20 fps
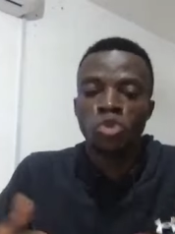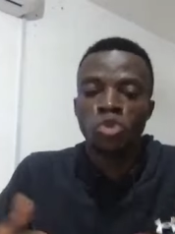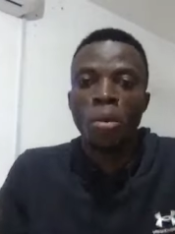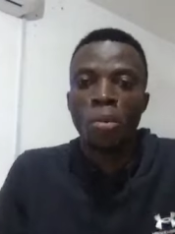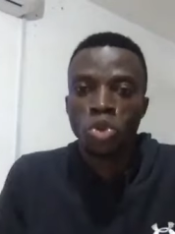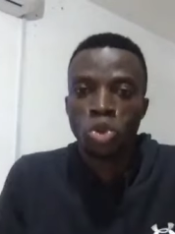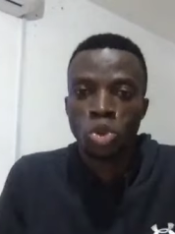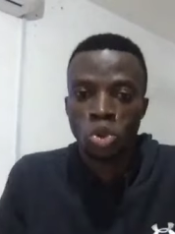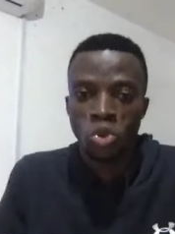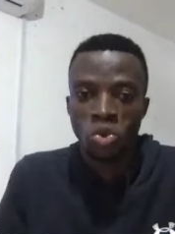
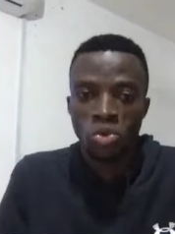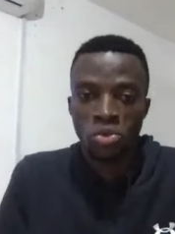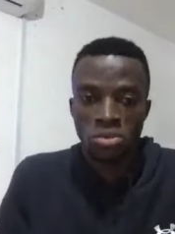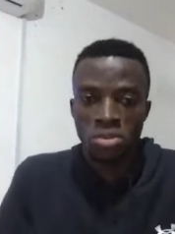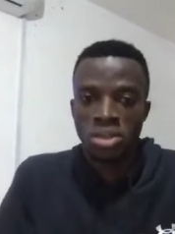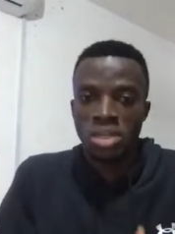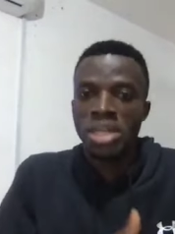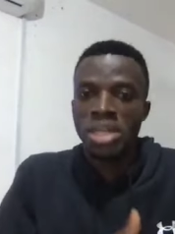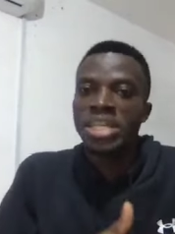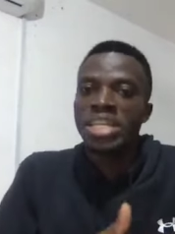Also,
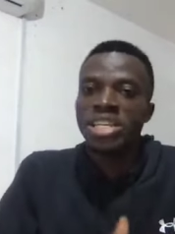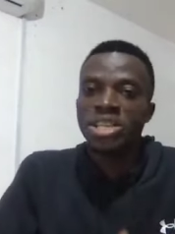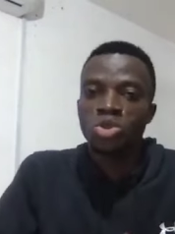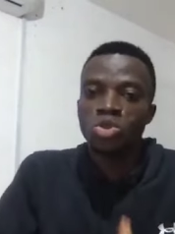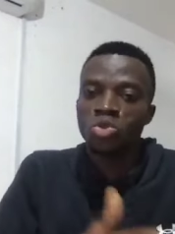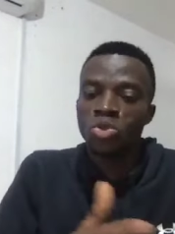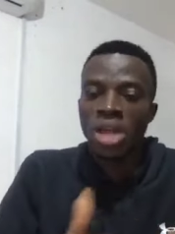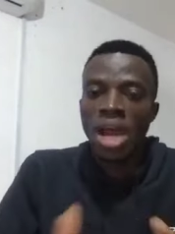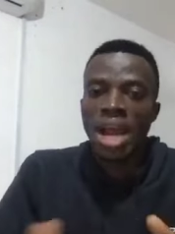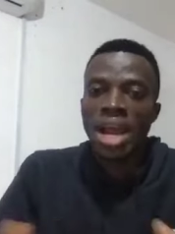they need
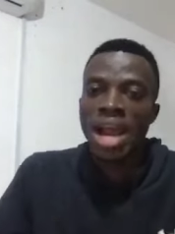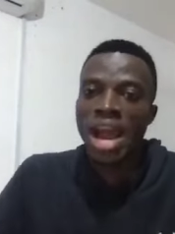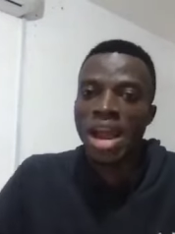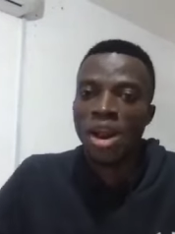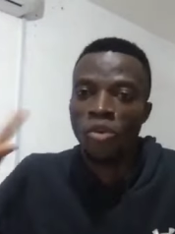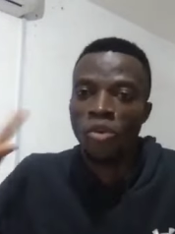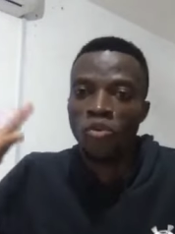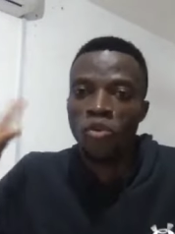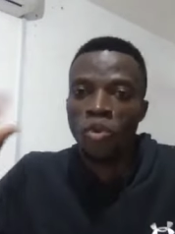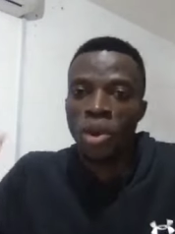to that kind
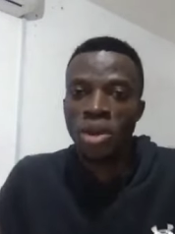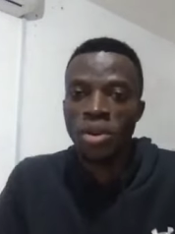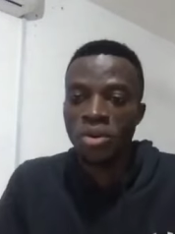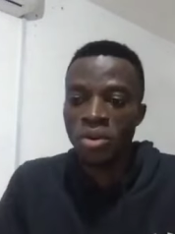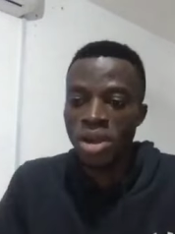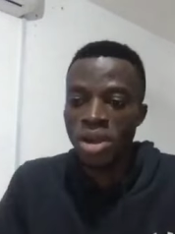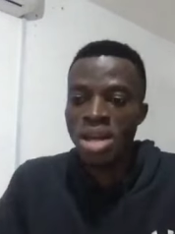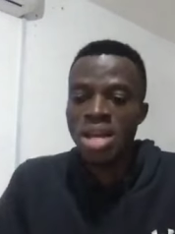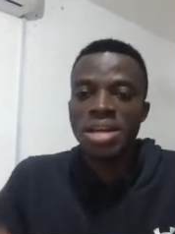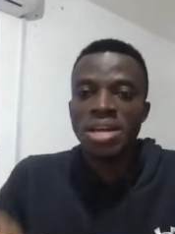of way, you
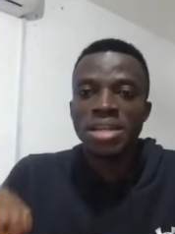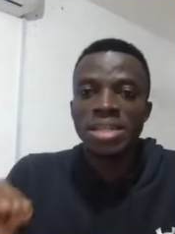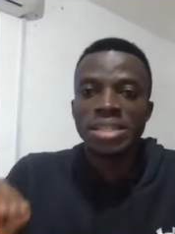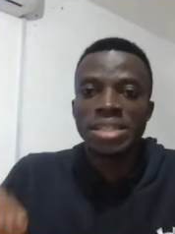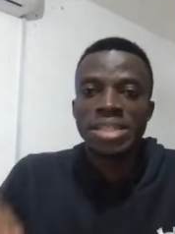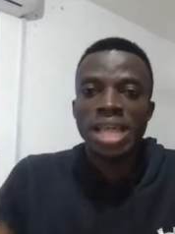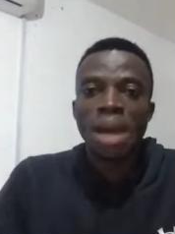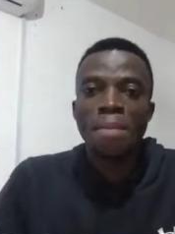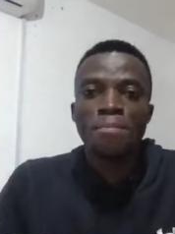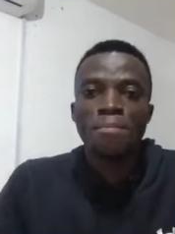know,
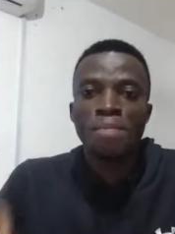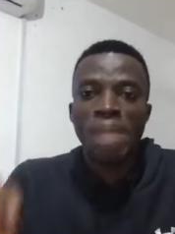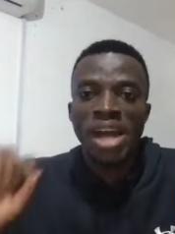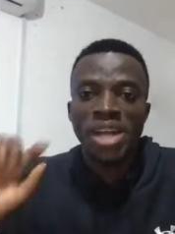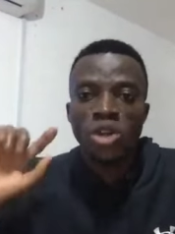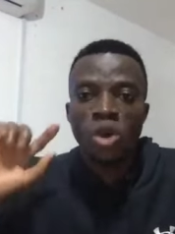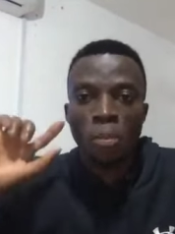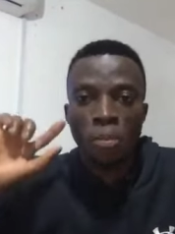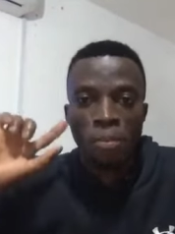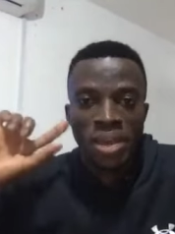that
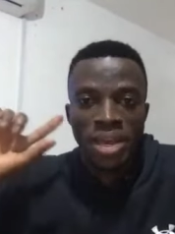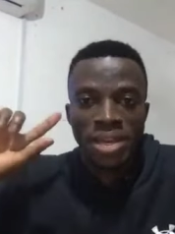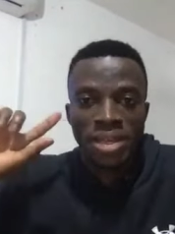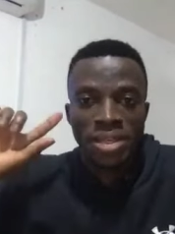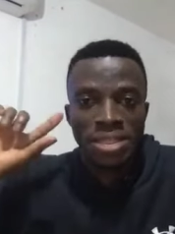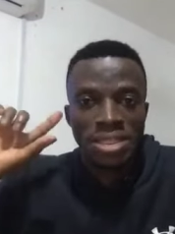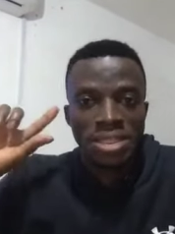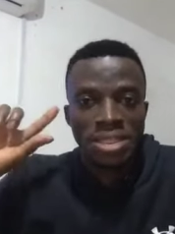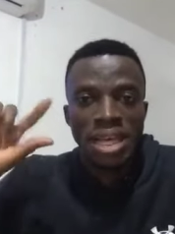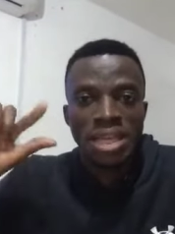myopic
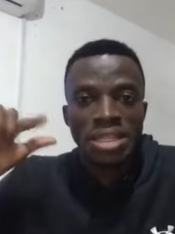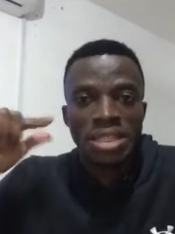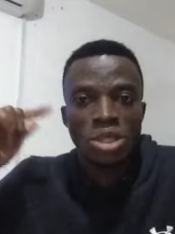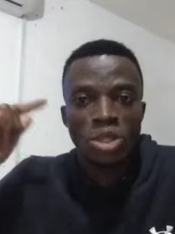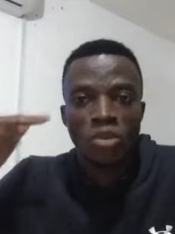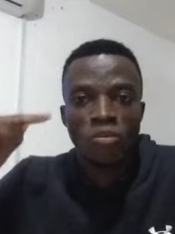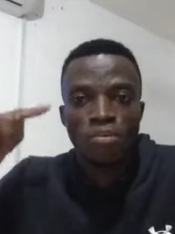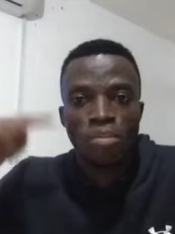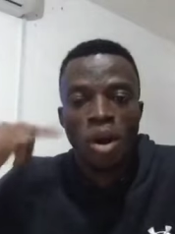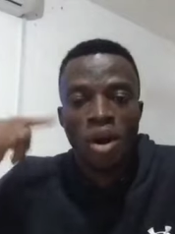sense
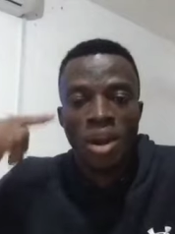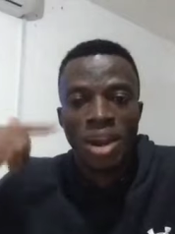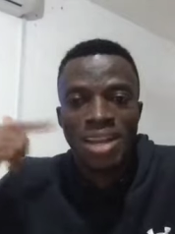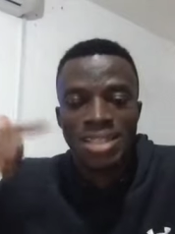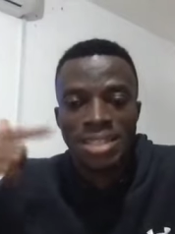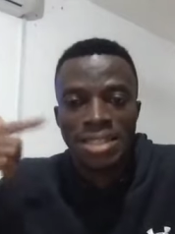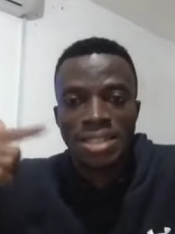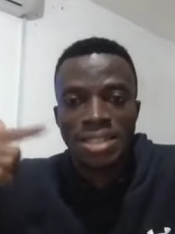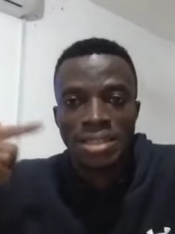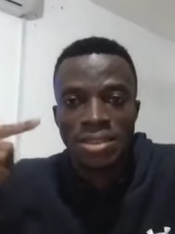of
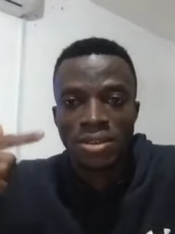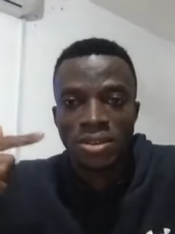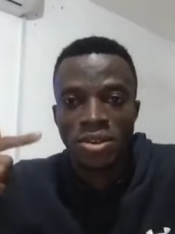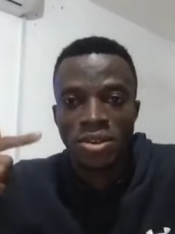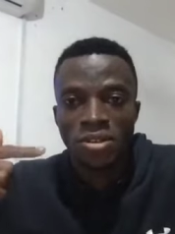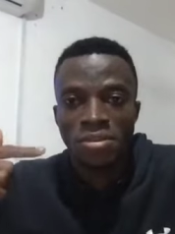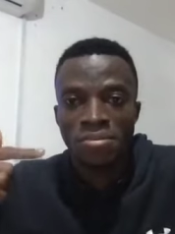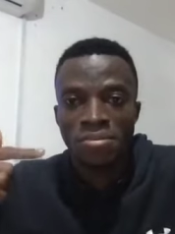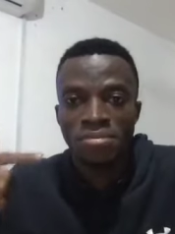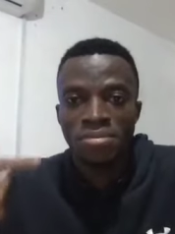politics, you know,
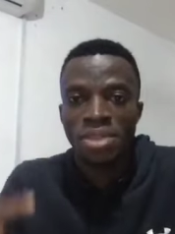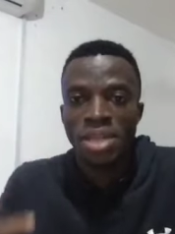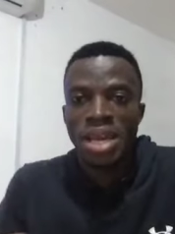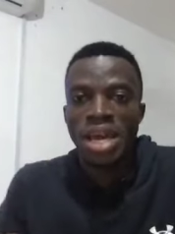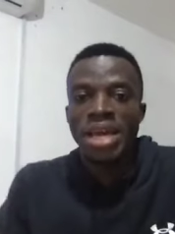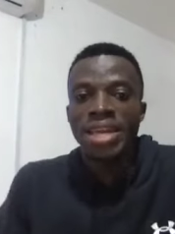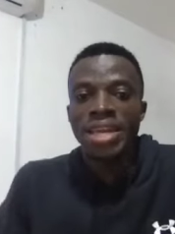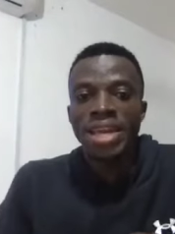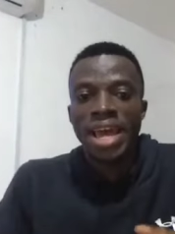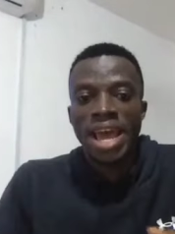
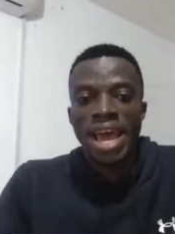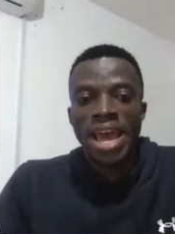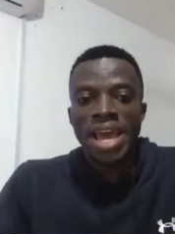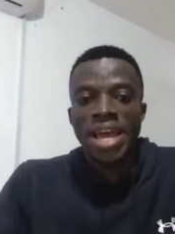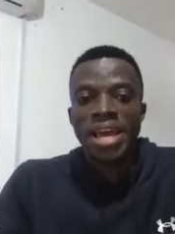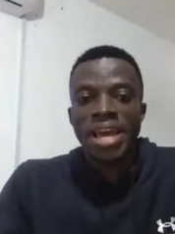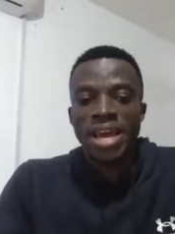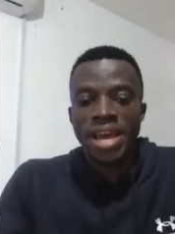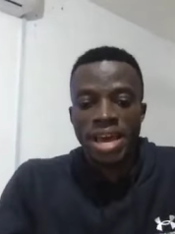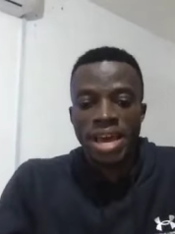and a a
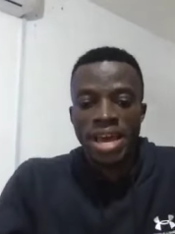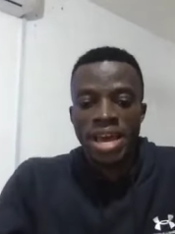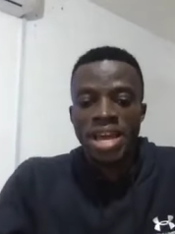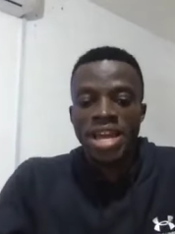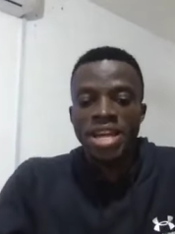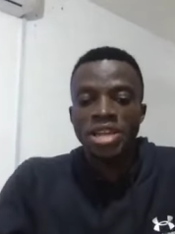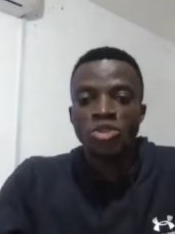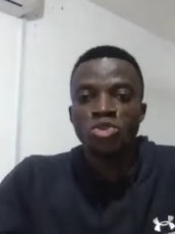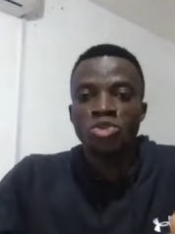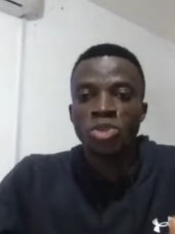eh, eh,
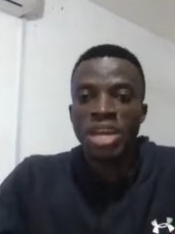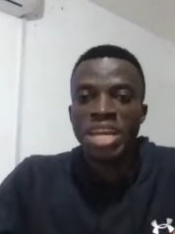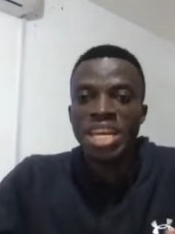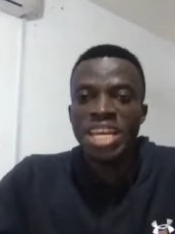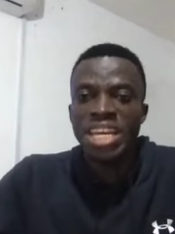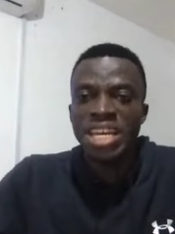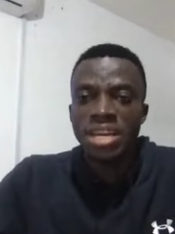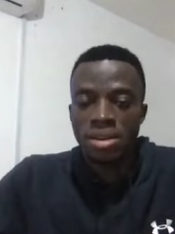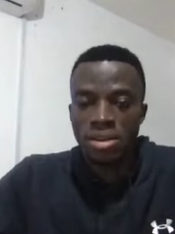draining